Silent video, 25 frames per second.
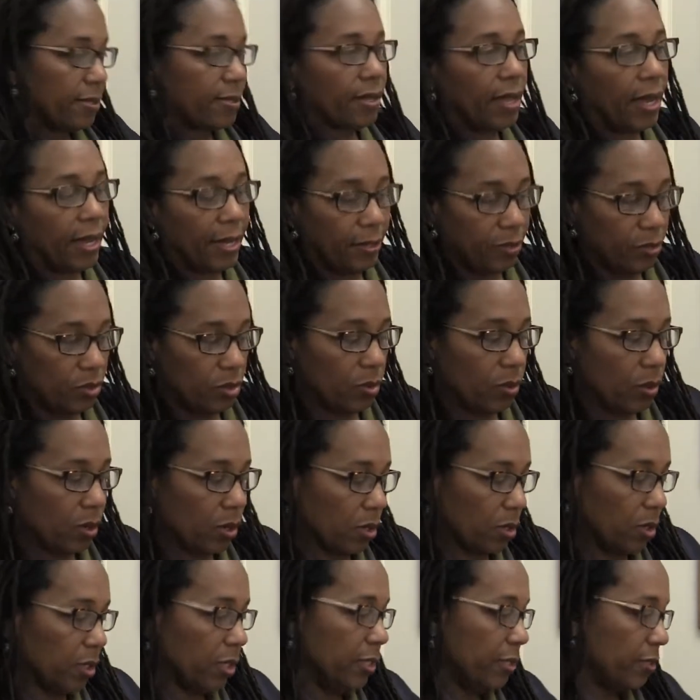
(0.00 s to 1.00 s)
like New
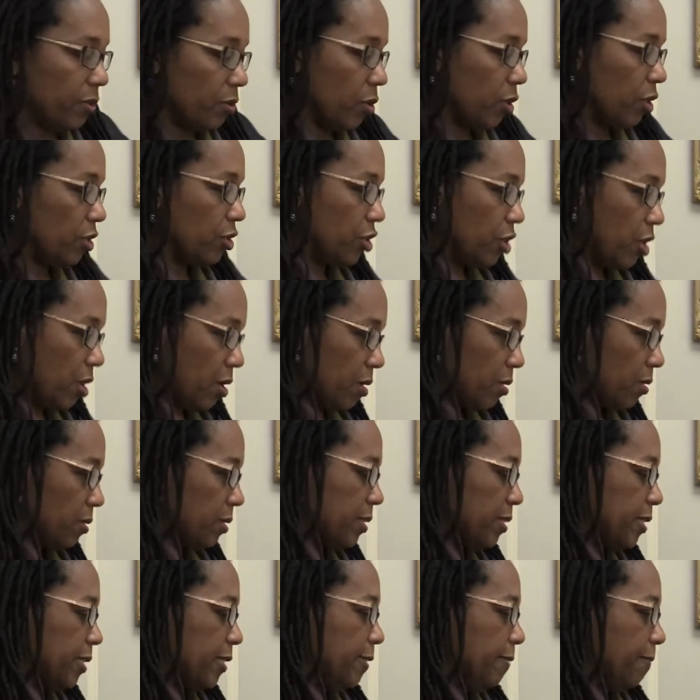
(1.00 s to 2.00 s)
Orleans or
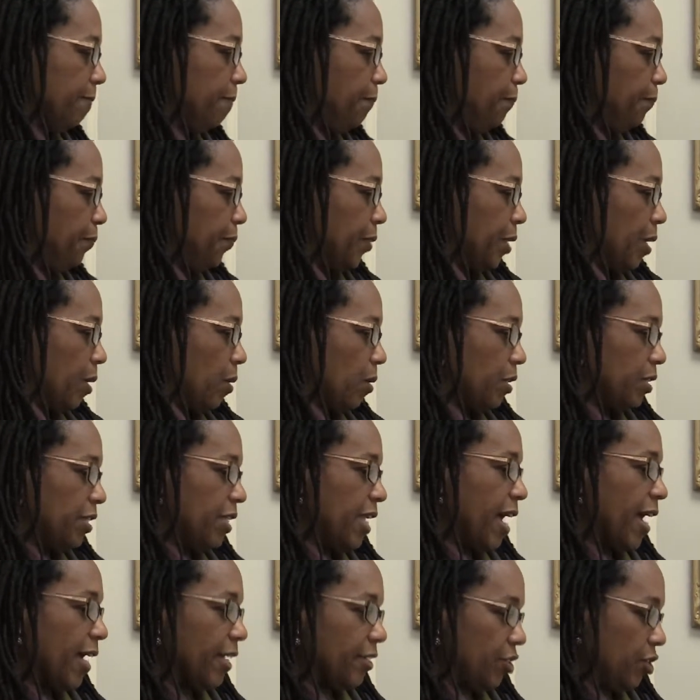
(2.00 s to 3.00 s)
Charleston or
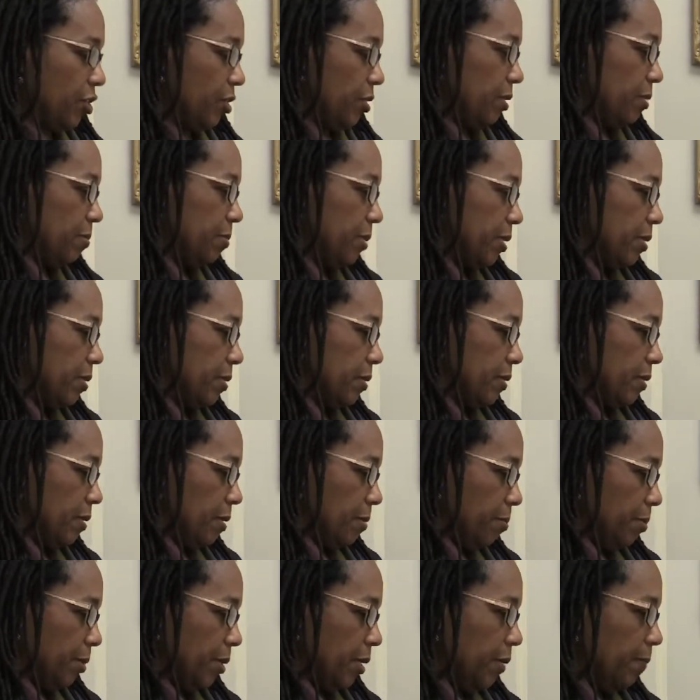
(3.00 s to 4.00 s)
Natchez,
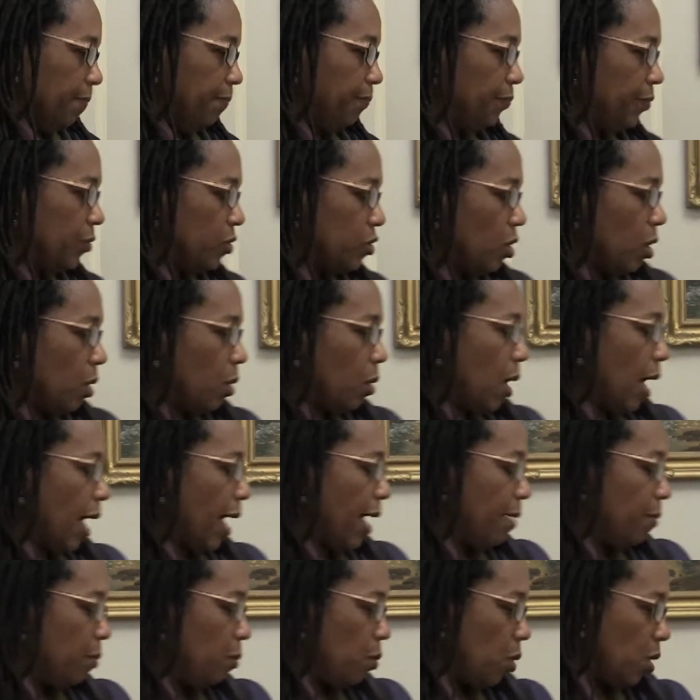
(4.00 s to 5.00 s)
Mississippi. So
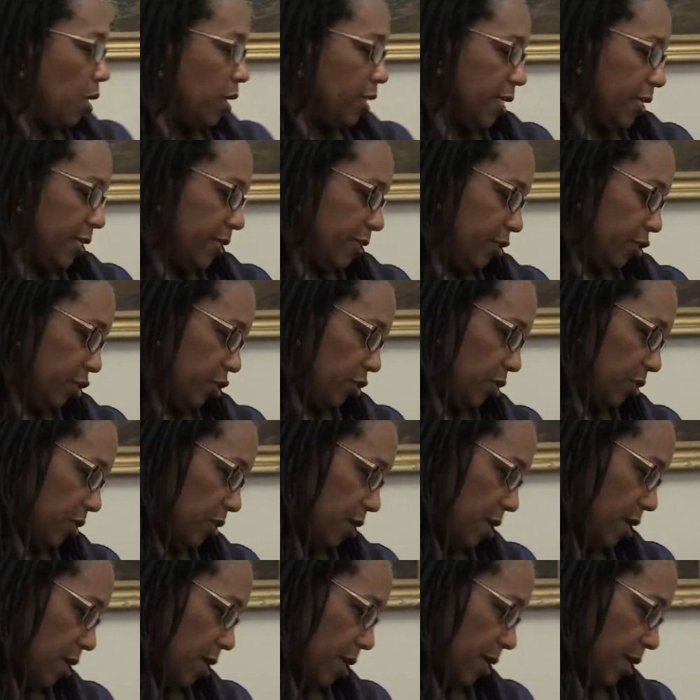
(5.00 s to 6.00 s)
I wanted to
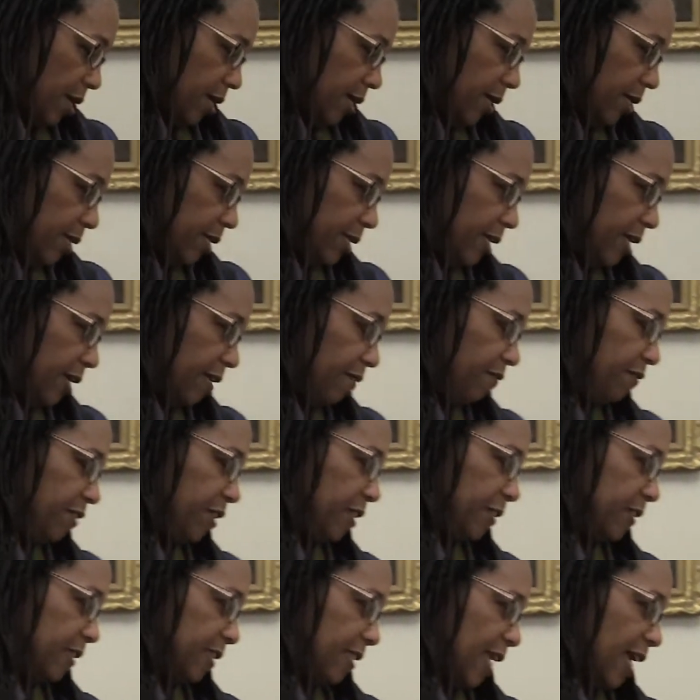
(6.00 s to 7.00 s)
give
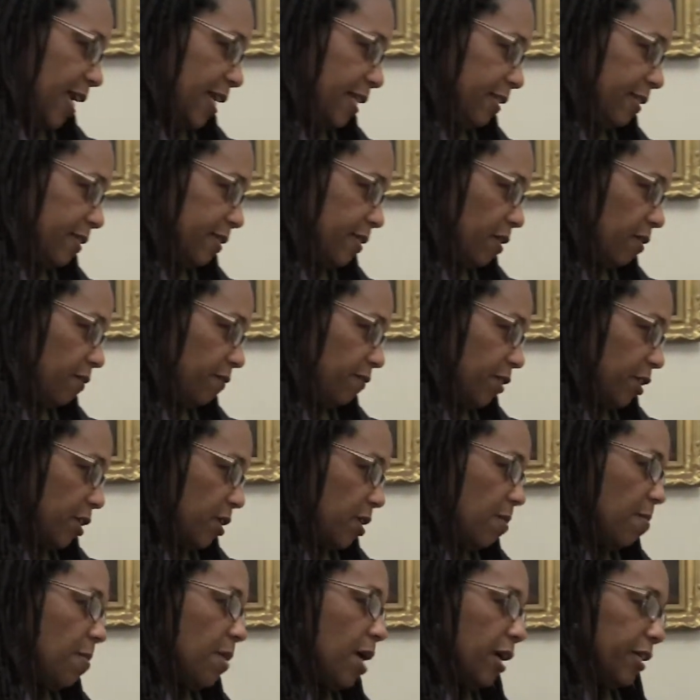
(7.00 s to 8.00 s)
the sense of the
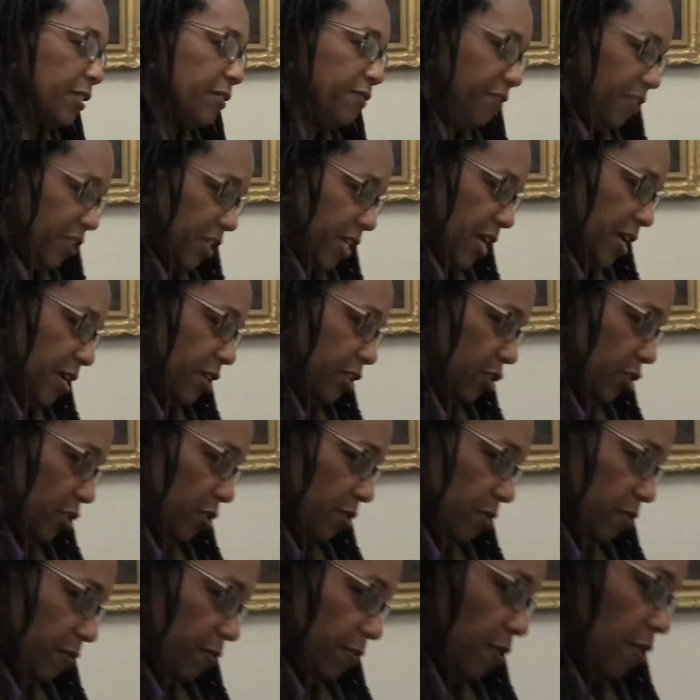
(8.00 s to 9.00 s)
commodification
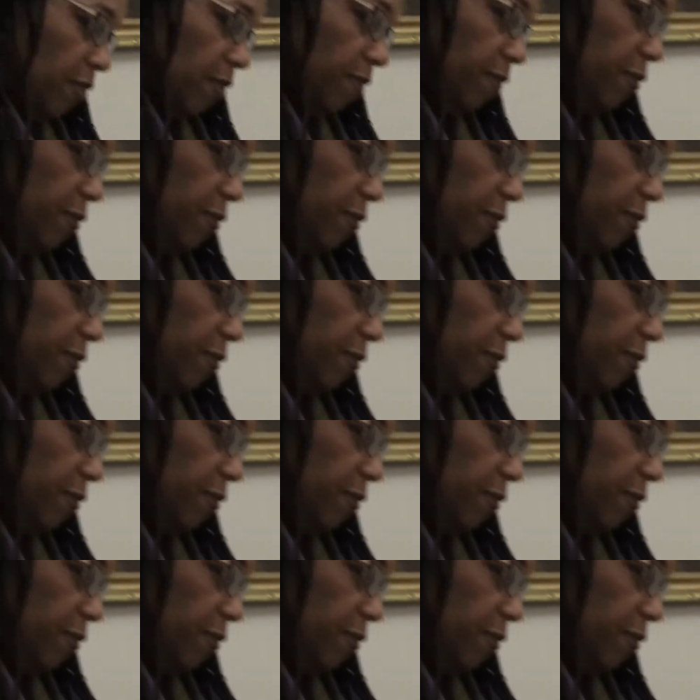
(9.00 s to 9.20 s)
of